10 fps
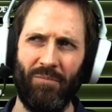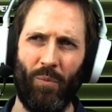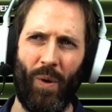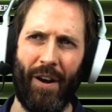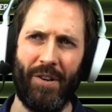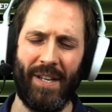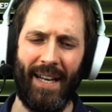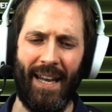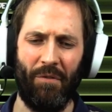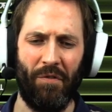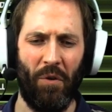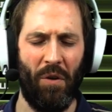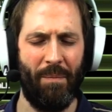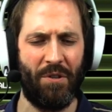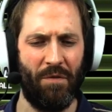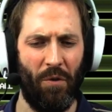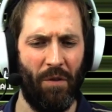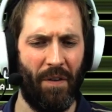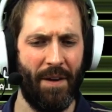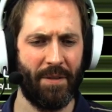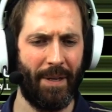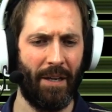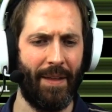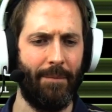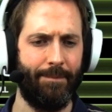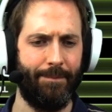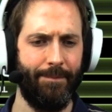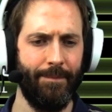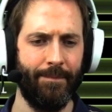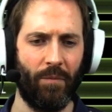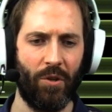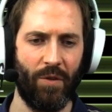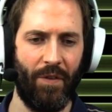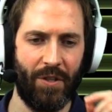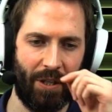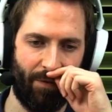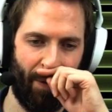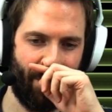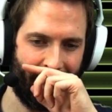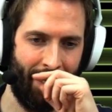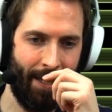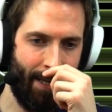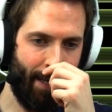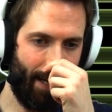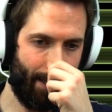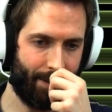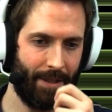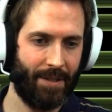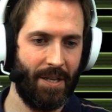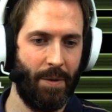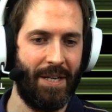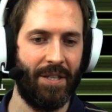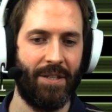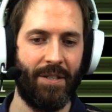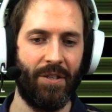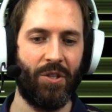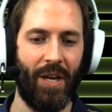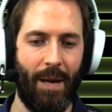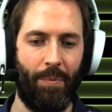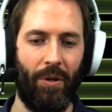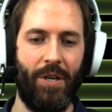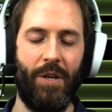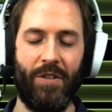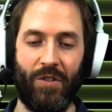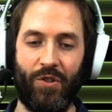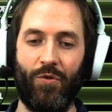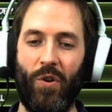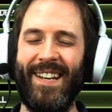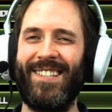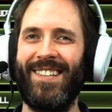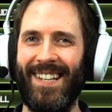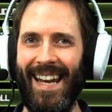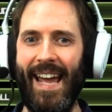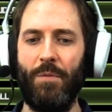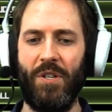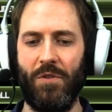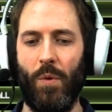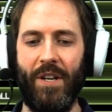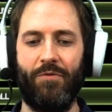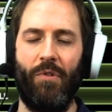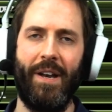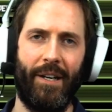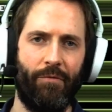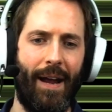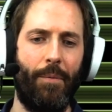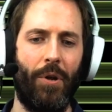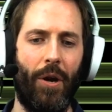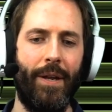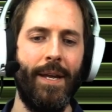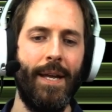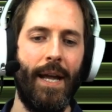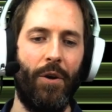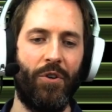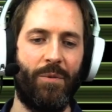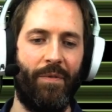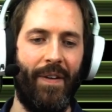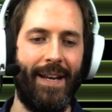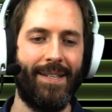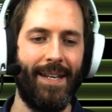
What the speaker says: where is it? Level 4? Mission 4? 5? Something like that? So first things first, you need to destroy its sled, which is what it's riding around on, in order to prevent